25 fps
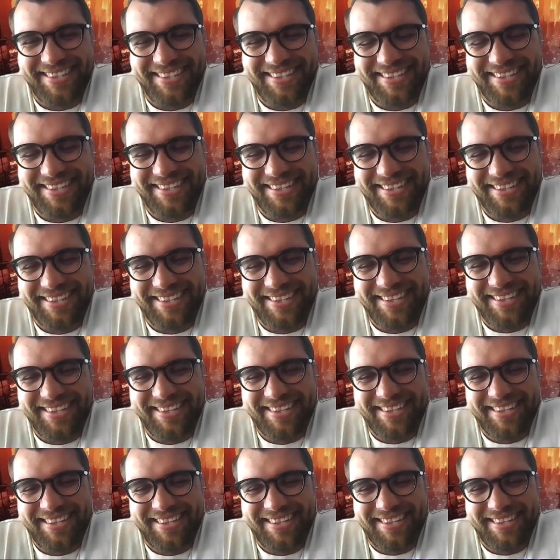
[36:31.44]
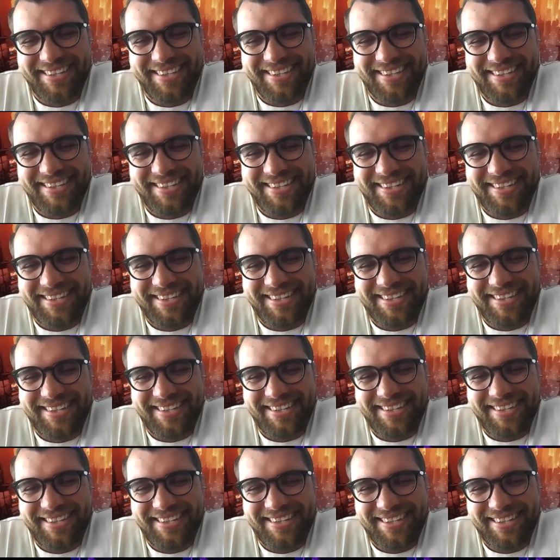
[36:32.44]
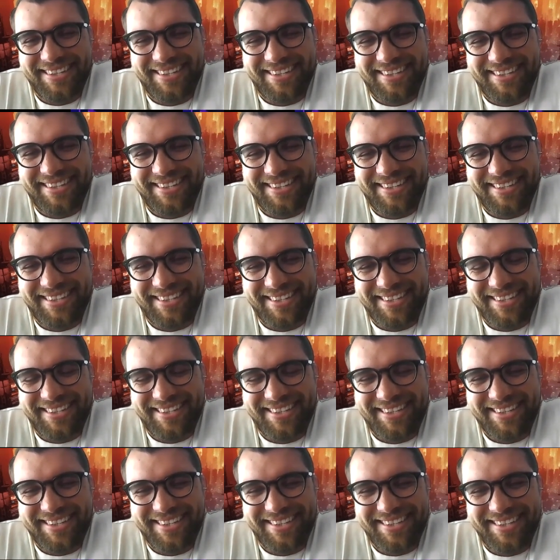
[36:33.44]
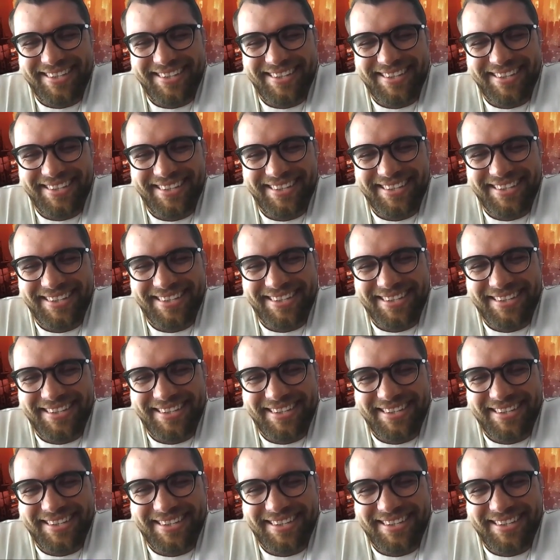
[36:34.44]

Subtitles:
(not speaking)